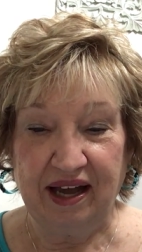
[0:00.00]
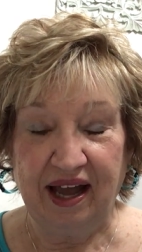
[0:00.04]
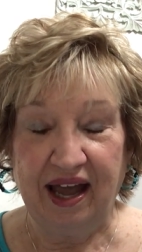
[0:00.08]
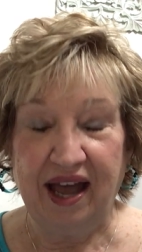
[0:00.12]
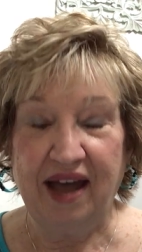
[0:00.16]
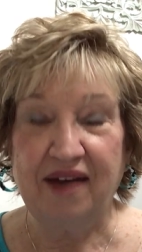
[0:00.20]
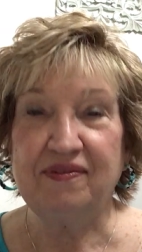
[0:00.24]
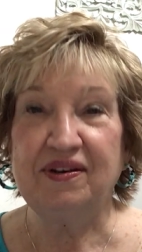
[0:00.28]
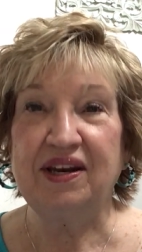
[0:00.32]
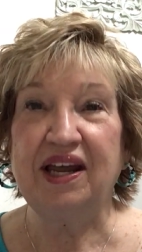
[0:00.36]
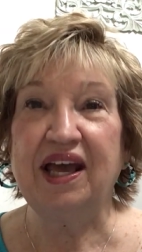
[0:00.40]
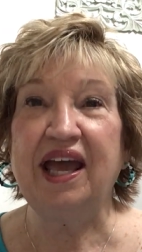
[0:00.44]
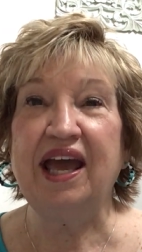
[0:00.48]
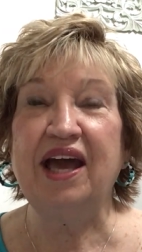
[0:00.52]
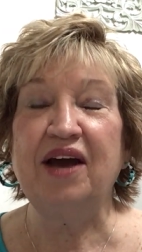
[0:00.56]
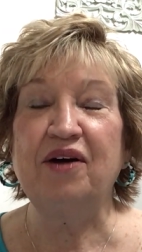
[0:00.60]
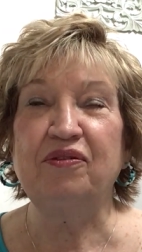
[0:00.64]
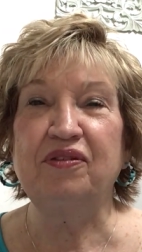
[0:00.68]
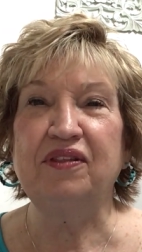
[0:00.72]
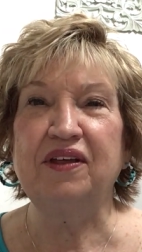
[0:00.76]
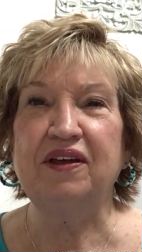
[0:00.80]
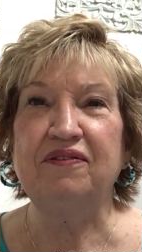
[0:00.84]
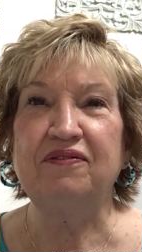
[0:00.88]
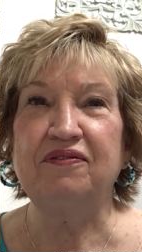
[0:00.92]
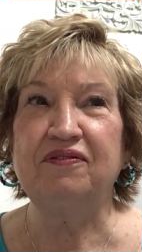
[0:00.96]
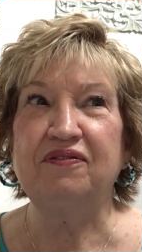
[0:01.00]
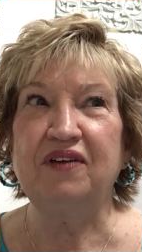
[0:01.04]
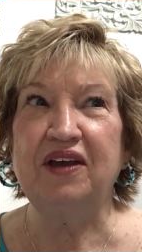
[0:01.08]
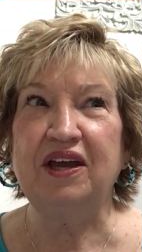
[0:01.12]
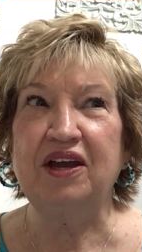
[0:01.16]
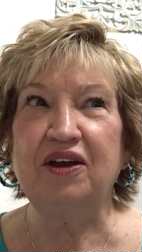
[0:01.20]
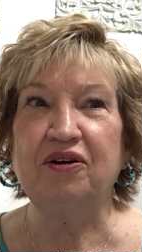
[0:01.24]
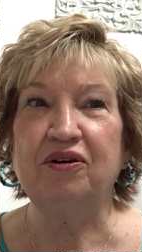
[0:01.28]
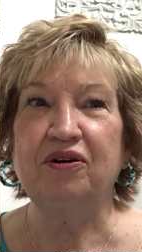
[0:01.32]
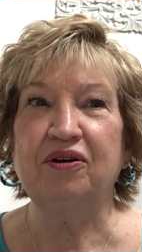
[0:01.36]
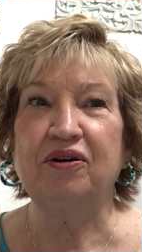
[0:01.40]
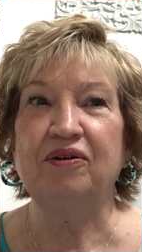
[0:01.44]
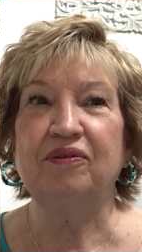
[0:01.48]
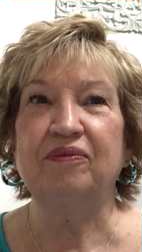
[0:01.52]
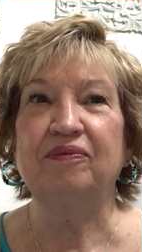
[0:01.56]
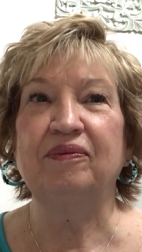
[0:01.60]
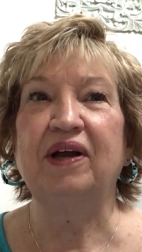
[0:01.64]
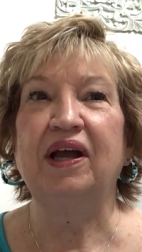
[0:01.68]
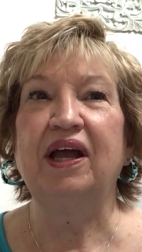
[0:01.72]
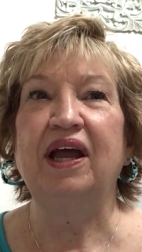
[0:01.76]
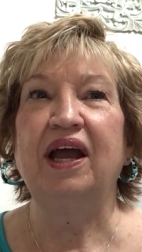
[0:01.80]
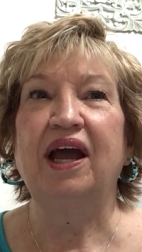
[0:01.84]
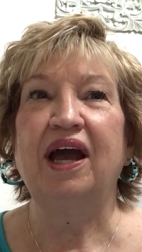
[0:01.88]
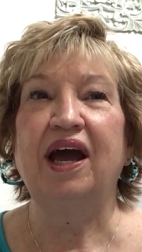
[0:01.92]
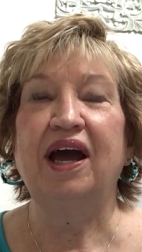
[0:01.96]
having a healthy fear
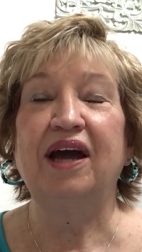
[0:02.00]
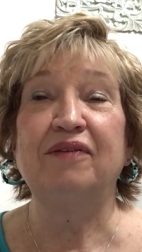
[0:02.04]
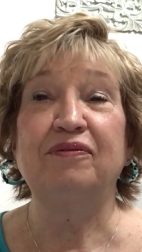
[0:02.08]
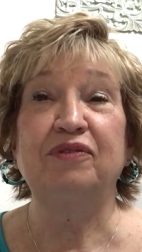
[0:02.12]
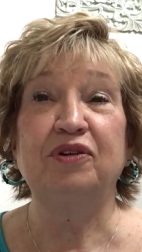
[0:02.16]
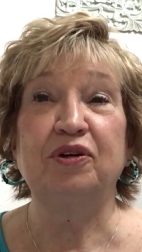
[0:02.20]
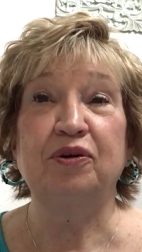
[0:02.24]
of